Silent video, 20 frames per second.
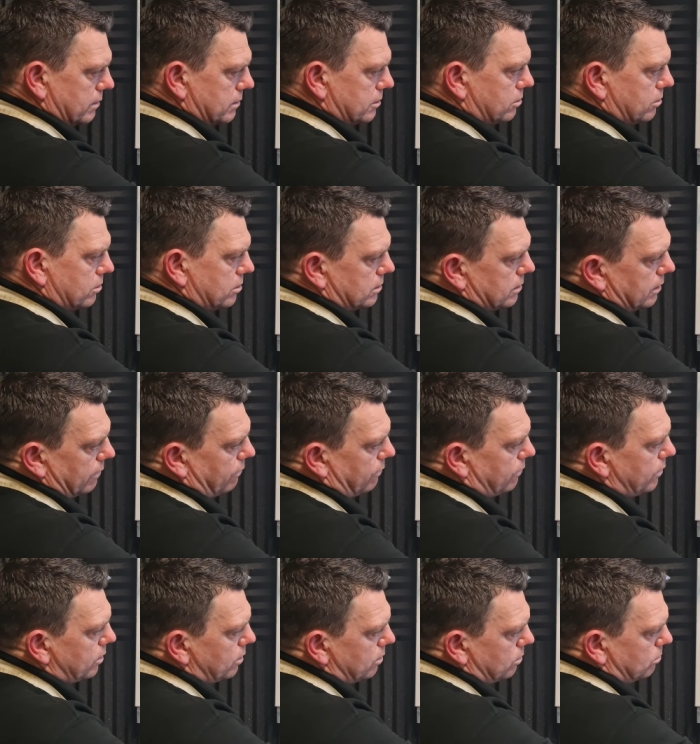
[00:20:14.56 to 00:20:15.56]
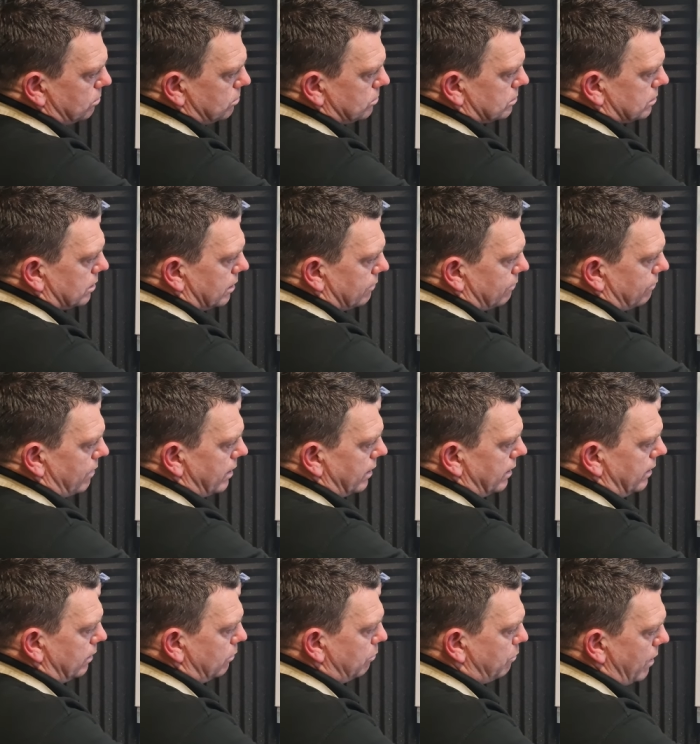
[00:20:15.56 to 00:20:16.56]
just diffuse. Very
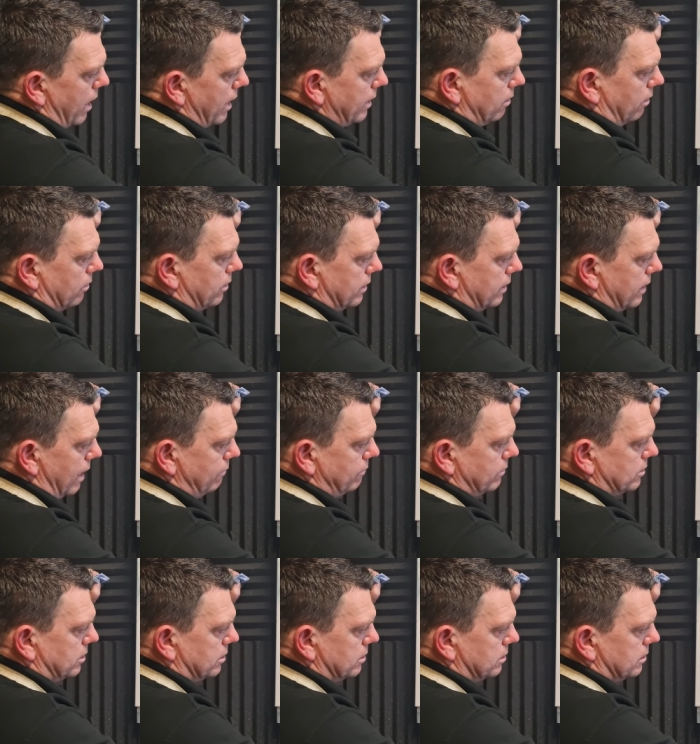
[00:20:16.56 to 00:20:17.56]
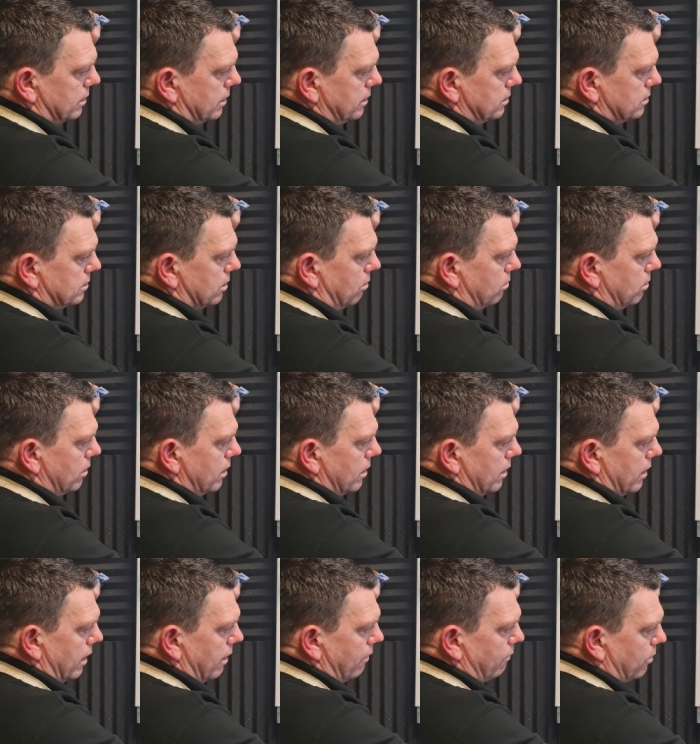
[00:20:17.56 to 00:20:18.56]
little paint on the canvas, you see, so
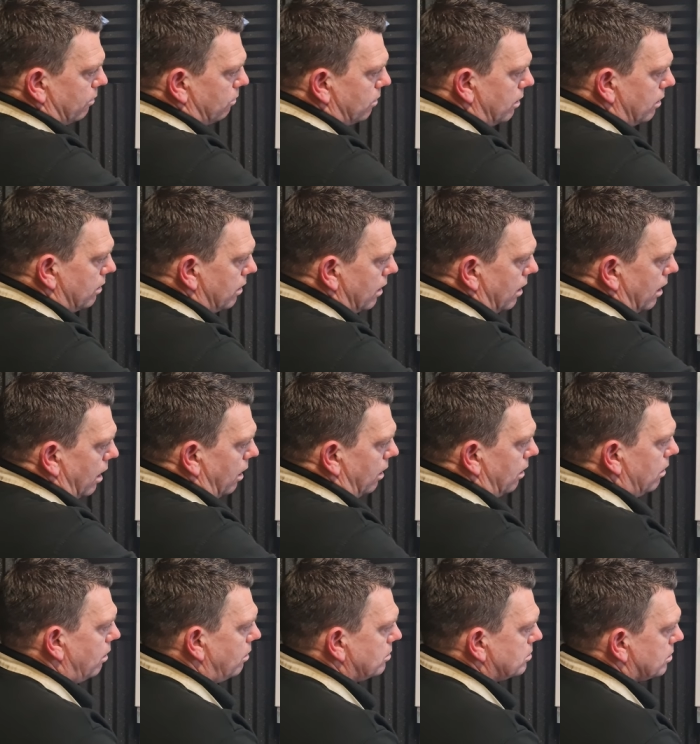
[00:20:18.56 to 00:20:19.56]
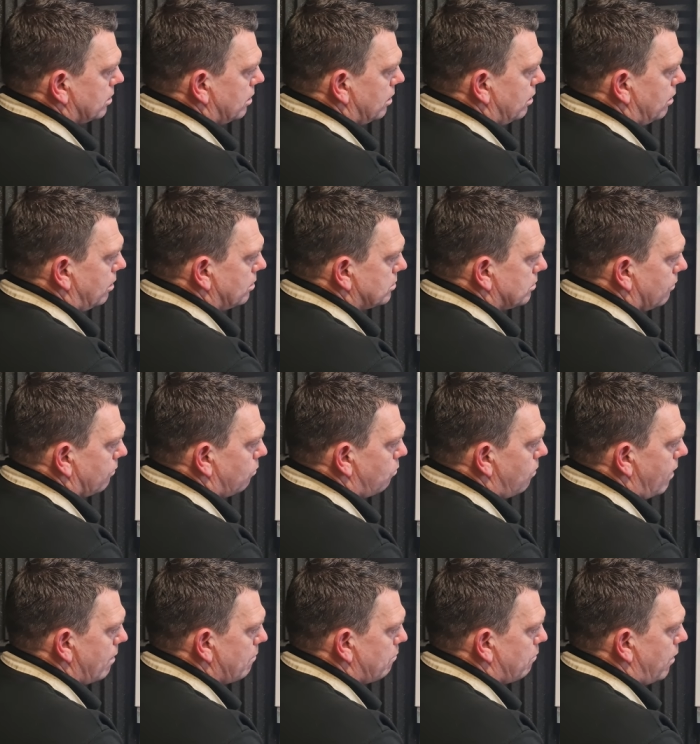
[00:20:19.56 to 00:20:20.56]
if there were lots and lots of
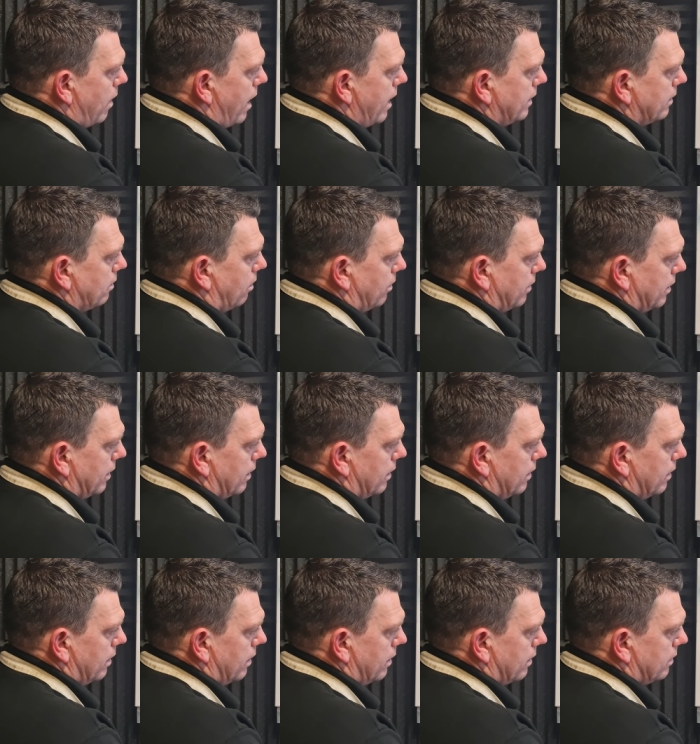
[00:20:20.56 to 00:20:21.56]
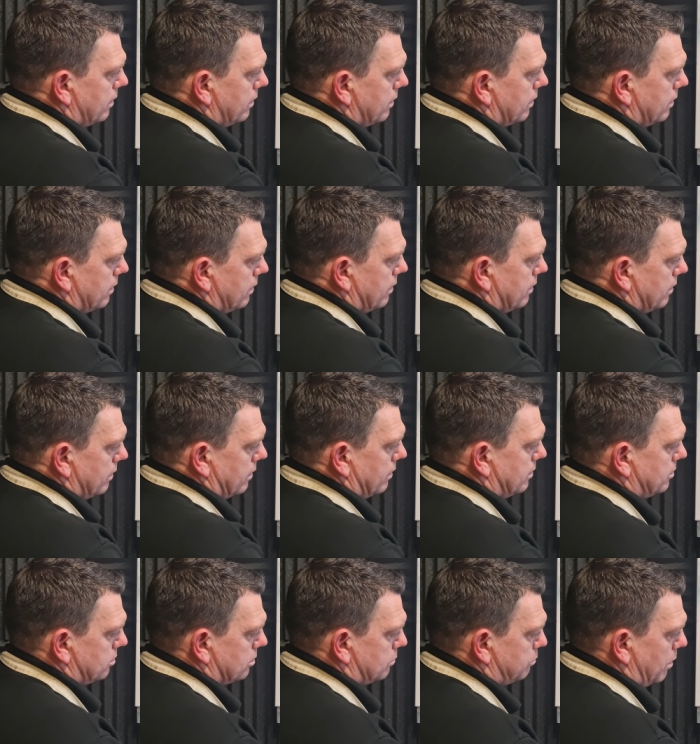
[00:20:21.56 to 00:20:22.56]
wet paint on here,
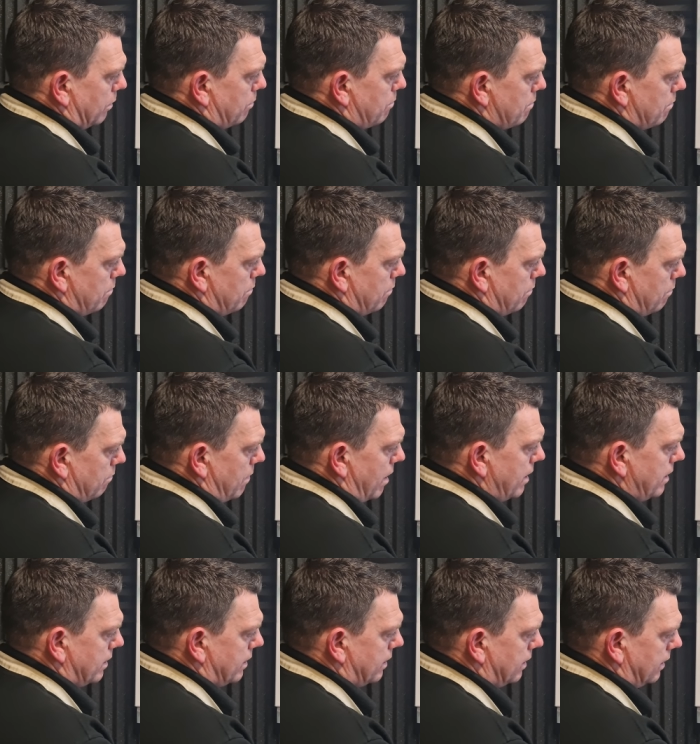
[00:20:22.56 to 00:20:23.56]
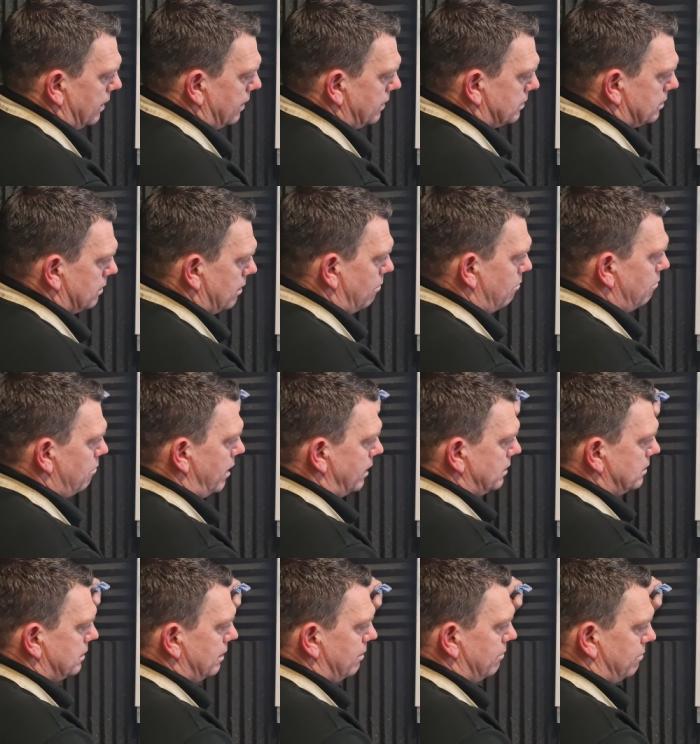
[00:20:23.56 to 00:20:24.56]
you'd just be making it into a
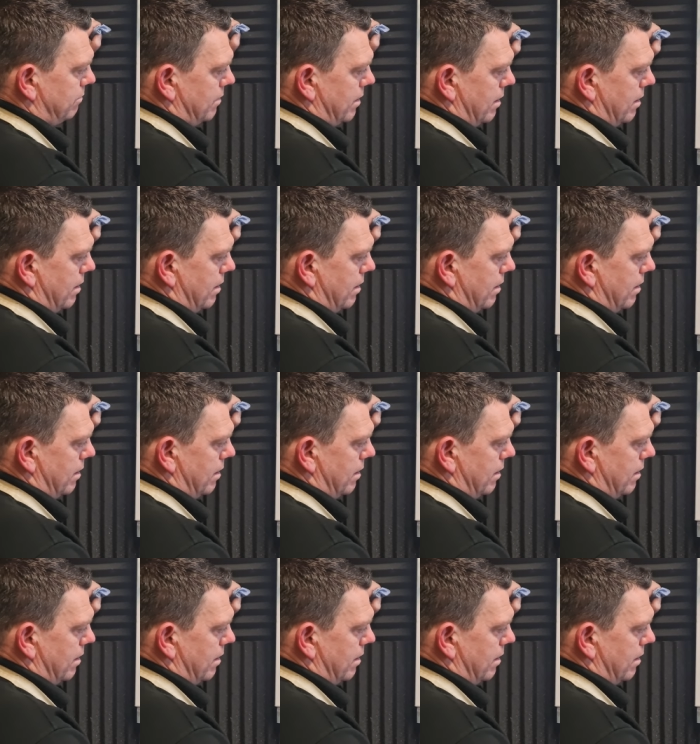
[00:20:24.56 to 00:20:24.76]
massive